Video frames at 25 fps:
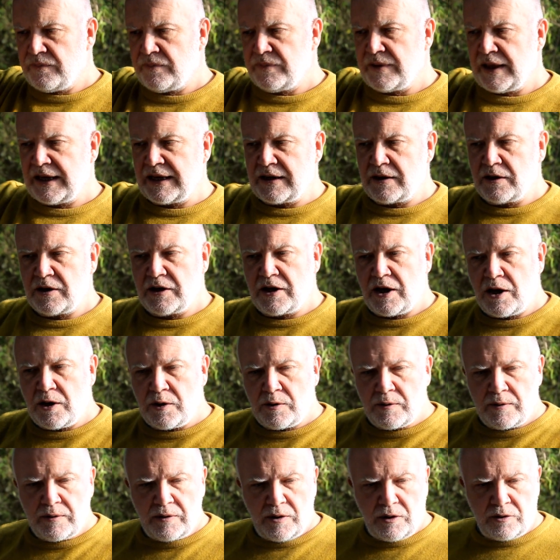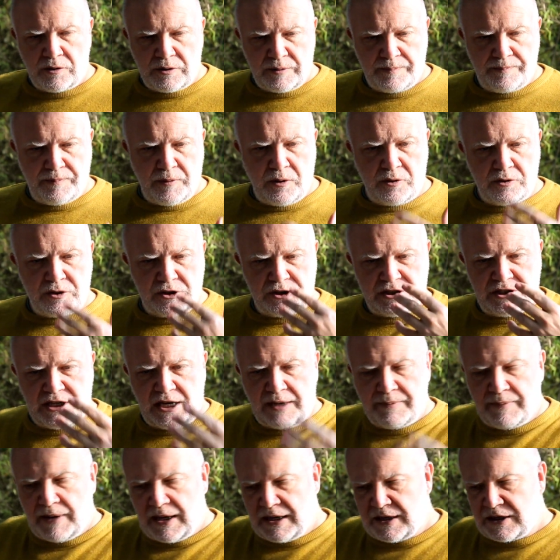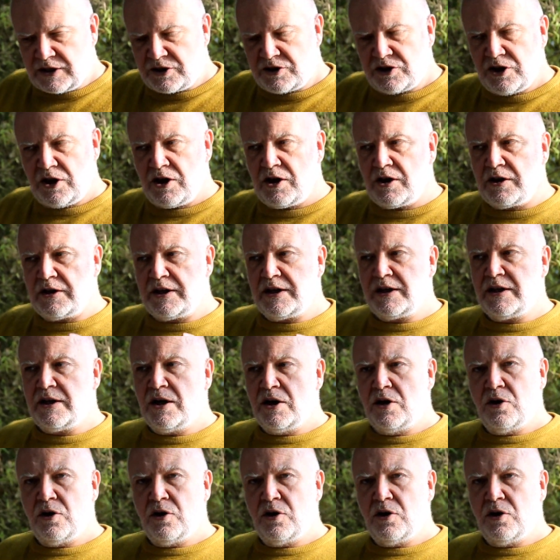they can go on a, on a shamanic journey,